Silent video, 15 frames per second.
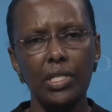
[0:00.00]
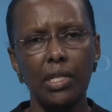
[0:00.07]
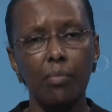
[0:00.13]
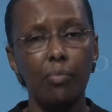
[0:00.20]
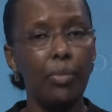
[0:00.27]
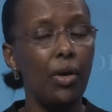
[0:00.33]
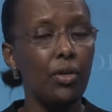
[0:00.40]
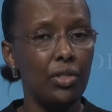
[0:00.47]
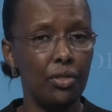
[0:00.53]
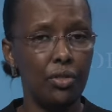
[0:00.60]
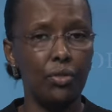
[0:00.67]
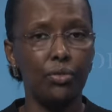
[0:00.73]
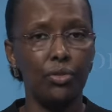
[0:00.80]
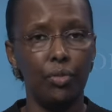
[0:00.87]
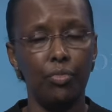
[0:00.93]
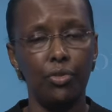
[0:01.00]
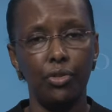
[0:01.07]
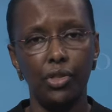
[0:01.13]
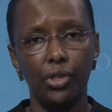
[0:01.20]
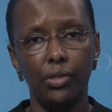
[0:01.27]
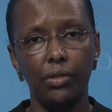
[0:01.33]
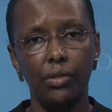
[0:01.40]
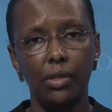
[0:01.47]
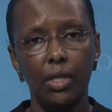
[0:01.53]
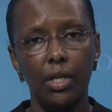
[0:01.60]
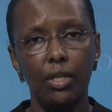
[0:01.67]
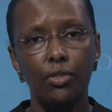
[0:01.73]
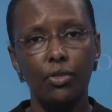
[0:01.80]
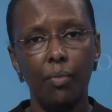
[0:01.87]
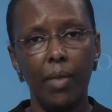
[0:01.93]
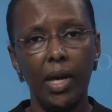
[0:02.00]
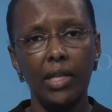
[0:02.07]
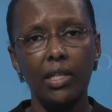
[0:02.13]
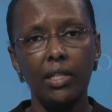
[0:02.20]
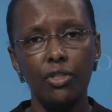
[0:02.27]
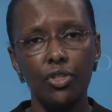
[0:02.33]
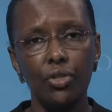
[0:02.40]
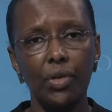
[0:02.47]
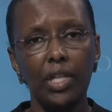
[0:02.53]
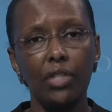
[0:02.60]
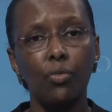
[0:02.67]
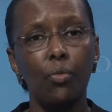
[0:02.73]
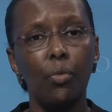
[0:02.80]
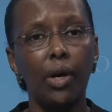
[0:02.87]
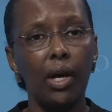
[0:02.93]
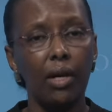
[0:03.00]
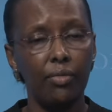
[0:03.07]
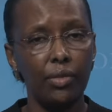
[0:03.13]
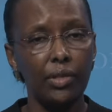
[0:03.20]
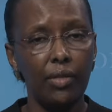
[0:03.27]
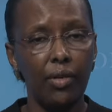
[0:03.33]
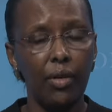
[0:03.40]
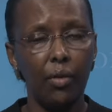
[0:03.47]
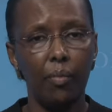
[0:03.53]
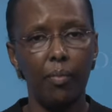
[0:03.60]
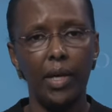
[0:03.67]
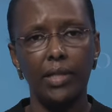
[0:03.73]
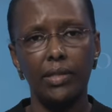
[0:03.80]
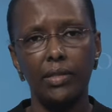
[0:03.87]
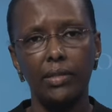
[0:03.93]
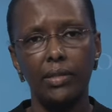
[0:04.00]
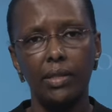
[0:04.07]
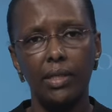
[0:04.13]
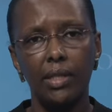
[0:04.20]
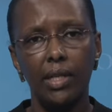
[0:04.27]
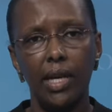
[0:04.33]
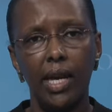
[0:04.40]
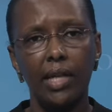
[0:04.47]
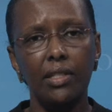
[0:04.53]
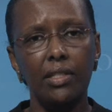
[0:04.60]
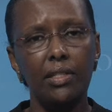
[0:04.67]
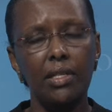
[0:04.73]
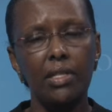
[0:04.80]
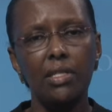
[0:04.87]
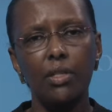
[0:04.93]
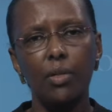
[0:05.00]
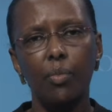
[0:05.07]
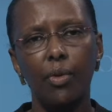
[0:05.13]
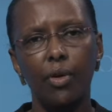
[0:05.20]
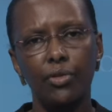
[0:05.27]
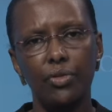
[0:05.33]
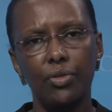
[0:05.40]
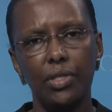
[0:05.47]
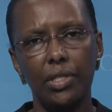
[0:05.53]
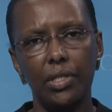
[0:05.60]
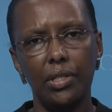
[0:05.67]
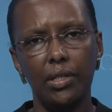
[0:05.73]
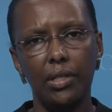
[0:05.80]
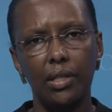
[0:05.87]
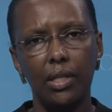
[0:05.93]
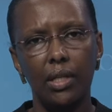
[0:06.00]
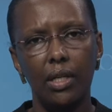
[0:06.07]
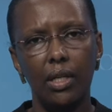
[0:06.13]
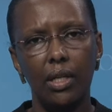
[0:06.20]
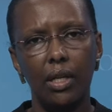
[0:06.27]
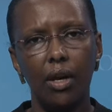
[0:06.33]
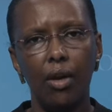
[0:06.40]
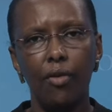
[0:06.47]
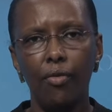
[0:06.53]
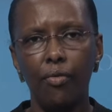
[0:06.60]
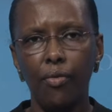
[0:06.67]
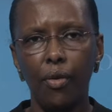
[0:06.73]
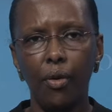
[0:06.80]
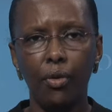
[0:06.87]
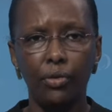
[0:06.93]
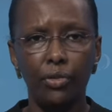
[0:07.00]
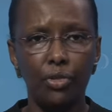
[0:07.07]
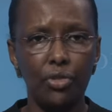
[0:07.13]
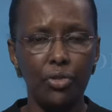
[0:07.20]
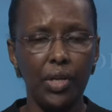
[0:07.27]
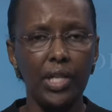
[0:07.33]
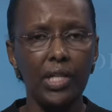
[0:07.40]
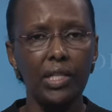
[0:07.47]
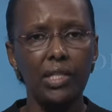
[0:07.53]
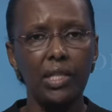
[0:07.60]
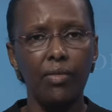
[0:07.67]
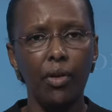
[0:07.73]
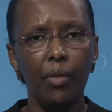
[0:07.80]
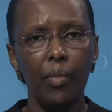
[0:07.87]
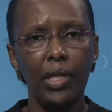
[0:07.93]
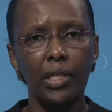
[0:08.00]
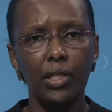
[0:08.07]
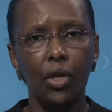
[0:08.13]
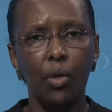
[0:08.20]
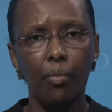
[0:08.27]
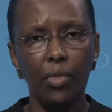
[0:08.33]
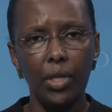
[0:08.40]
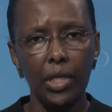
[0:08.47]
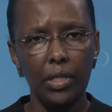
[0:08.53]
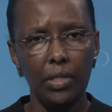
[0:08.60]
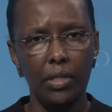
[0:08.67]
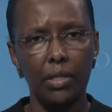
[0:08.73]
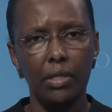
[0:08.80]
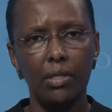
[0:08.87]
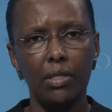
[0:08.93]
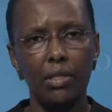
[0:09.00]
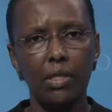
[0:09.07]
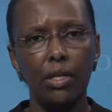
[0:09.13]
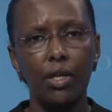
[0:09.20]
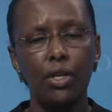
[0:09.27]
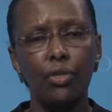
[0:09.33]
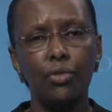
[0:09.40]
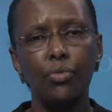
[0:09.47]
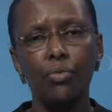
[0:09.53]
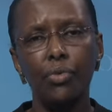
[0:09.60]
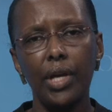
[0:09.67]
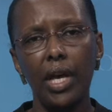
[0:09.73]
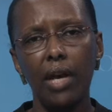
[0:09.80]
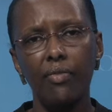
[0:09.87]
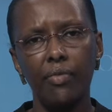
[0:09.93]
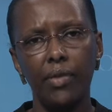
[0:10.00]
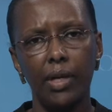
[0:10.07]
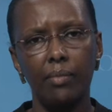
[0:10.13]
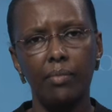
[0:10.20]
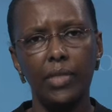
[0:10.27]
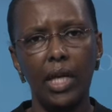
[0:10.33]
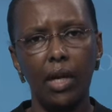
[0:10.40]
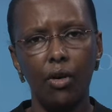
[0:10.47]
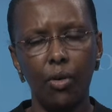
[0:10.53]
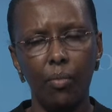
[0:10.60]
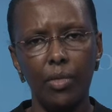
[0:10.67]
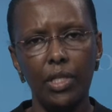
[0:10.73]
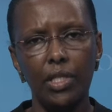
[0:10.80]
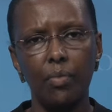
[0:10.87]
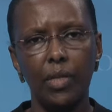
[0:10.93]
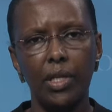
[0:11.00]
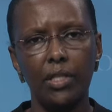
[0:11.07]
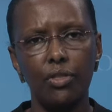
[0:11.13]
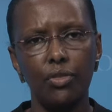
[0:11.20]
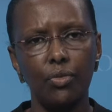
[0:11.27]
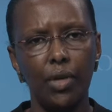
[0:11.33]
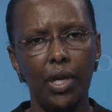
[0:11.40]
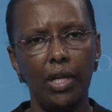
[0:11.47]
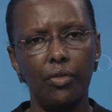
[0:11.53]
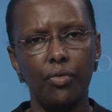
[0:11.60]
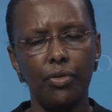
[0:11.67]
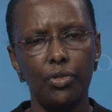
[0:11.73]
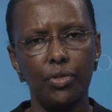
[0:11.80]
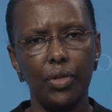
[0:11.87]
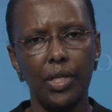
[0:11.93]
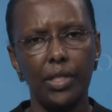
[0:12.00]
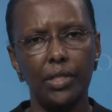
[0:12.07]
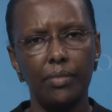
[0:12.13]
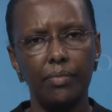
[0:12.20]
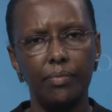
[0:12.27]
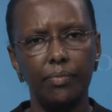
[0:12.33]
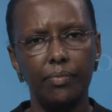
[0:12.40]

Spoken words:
is an important contribution to making trade work for development, and it is an opportunity for the trade and development communities to reaffirm their commitment to Aid for Trade.